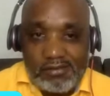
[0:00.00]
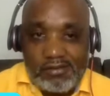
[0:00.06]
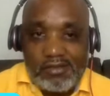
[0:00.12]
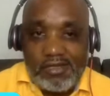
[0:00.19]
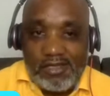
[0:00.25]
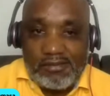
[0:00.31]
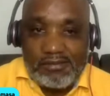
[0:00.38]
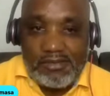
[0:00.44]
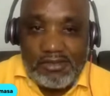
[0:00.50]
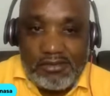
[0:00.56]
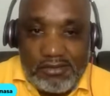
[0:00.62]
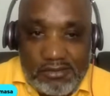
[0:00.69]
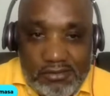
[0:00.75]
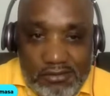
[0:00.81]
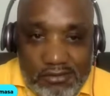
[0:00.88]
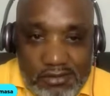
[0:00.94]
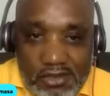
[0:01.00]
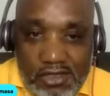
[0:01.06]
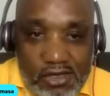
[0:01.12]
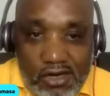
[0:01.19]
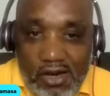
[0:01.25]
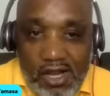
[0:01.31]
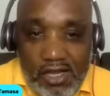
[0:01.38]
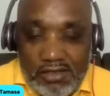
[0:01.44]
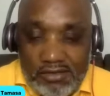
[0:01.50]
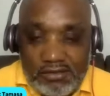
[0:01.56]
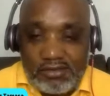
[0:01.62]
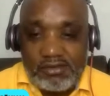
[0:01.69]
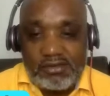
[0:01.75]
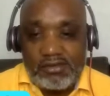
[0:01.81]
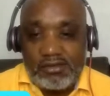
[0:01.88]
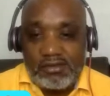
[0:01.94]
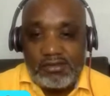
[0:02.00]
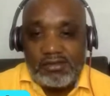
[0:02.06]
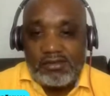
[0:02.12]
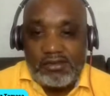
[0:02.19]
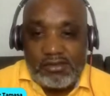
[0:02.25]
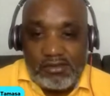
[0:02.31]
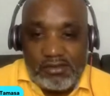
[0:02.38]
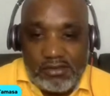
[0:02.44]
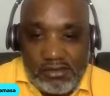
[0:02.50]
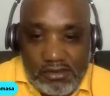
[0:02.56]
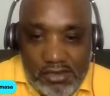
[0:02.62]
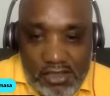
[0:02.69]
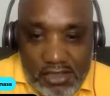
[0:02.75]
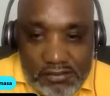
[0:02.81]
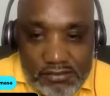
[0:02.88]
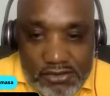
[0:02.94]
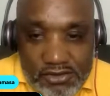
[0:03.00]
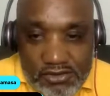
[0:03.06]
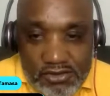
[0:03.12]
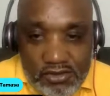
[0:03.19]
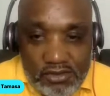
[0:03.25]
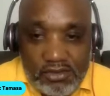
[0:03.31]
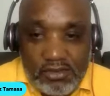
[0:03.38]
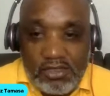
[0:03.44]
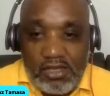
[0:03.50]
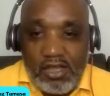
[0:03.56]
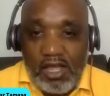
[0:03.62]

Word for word: You know what I mean? They're not right. You know what I mean? So